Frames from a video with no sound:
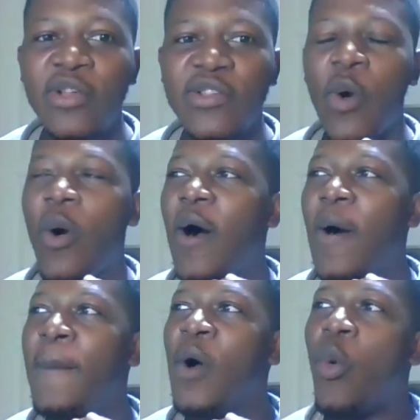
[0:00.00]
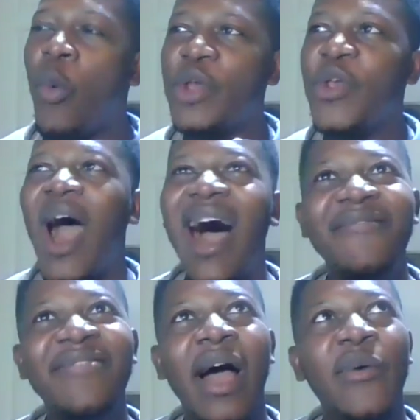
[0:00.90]
So what you have
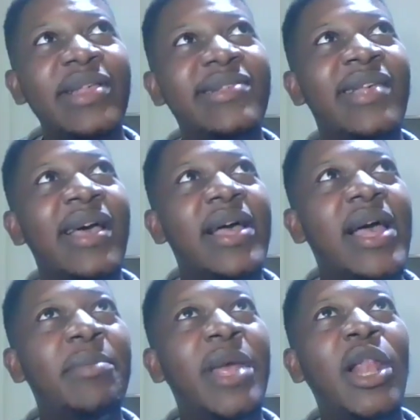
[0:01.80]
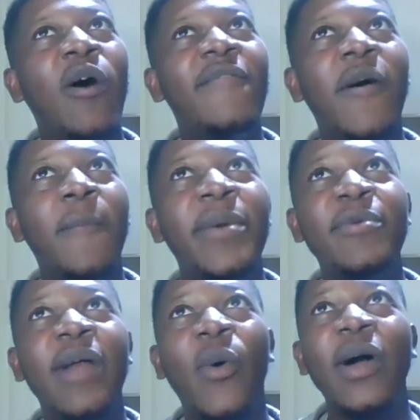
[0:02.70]
now is a lot of people
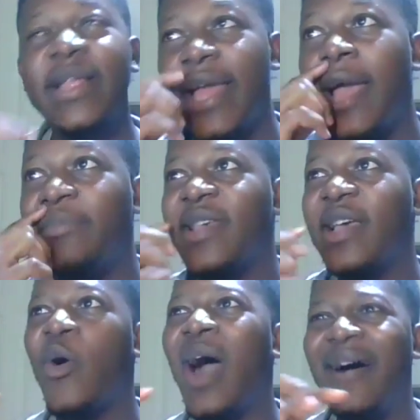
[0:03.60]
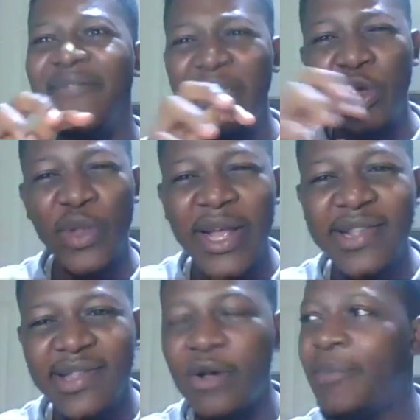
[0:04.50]
that work in the AM sector have a
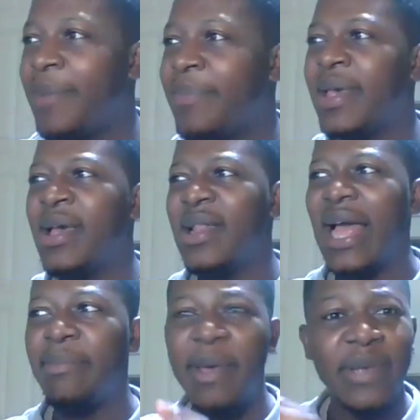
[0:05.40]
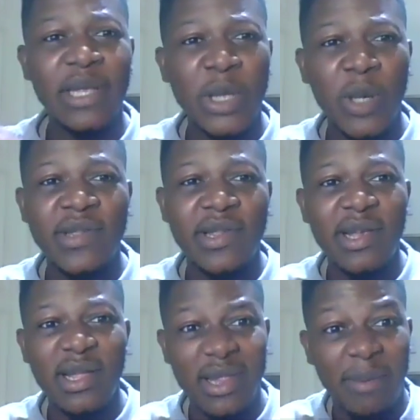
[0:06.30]
unique skill, maybe in just
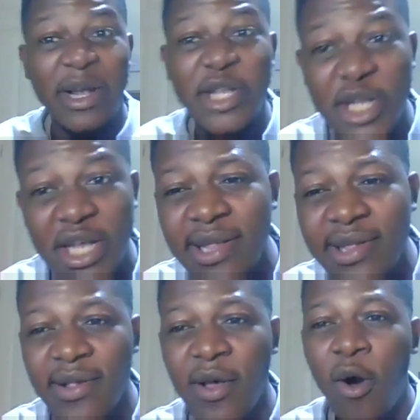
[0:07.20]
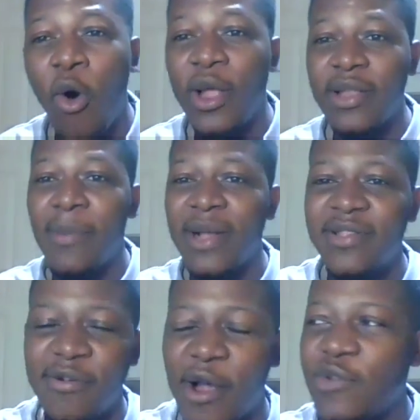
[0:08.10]
the machines or in the
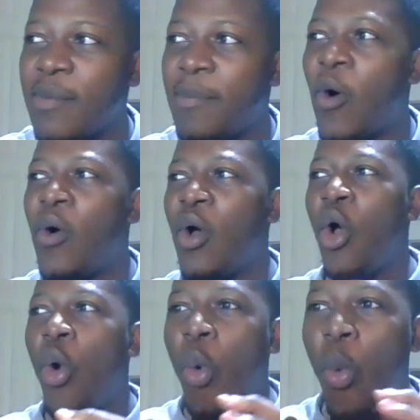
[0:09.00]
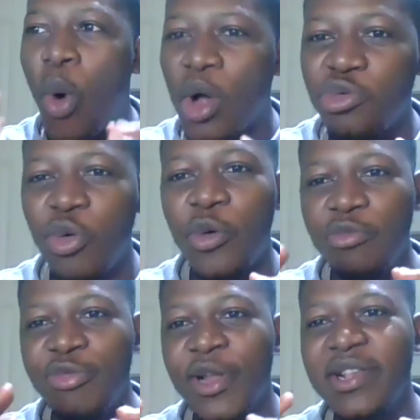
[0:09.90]
material. So, but what will
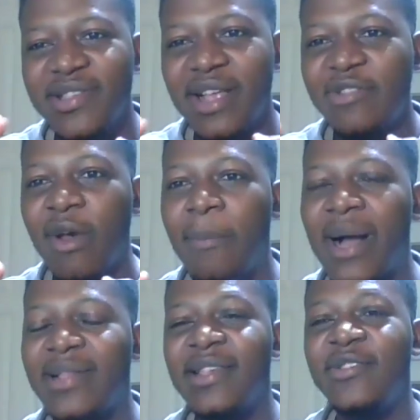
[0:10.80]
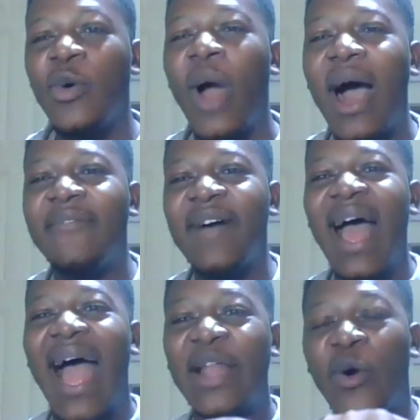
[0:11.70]
really set you apart is to have
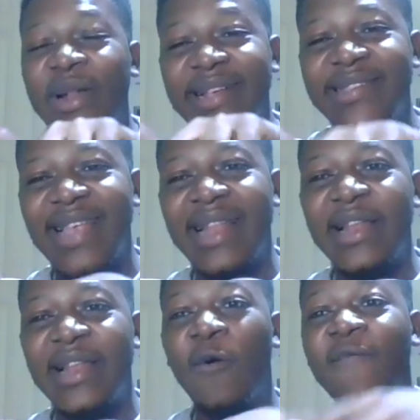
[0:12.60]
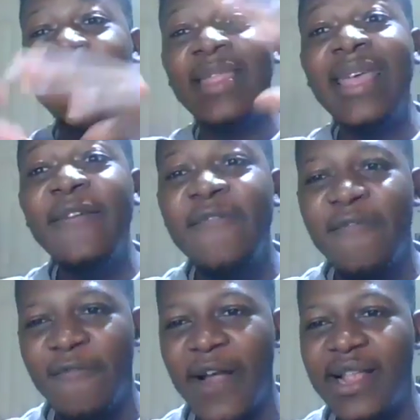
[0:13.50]
an understanding of
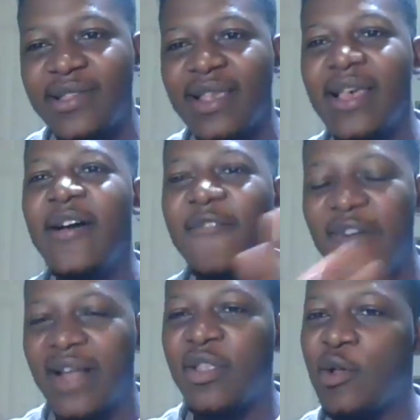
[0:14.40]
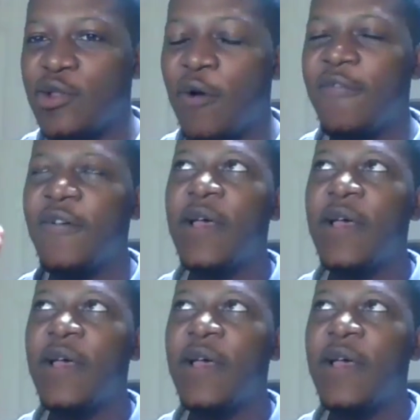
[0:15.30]
different factors of